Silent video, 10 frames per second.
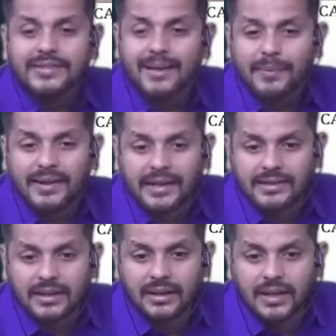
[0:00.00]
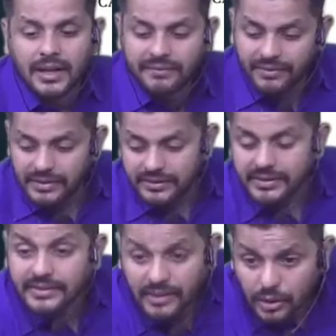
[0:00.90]
happen like that? We will
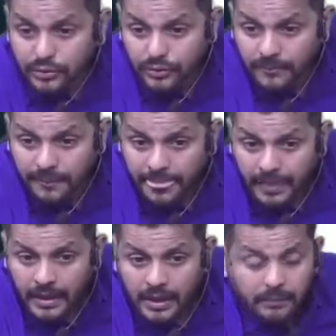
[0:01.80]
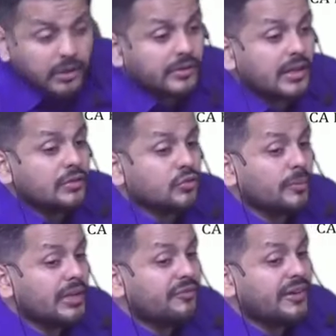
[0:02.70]
discuss that also. Because there are so
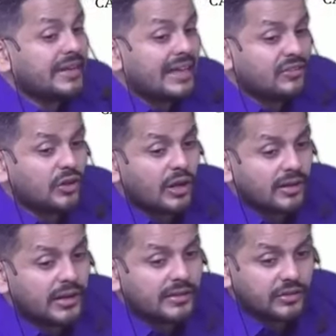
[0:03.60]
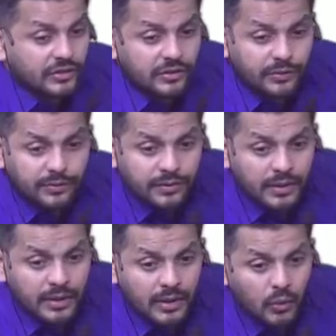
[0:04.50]
many fantastic organizations
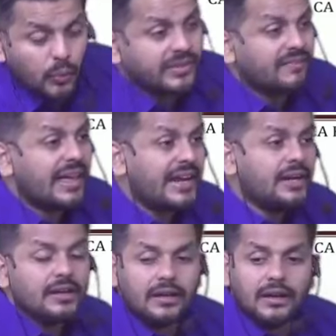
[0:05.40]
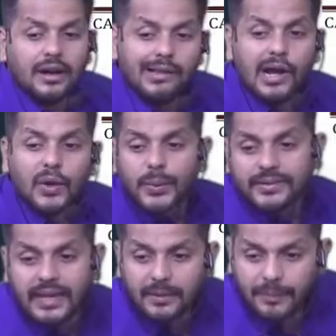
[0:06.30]
which have died along with
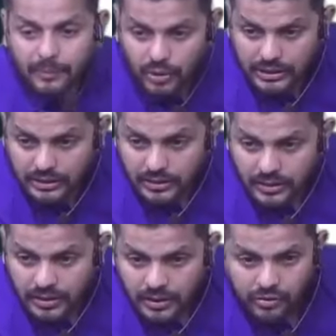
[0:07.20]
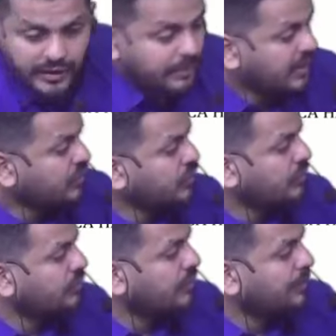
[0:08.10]
their promoter. So that means
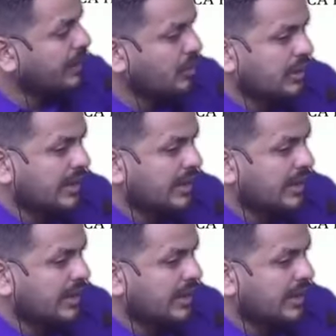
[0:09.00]
when promoter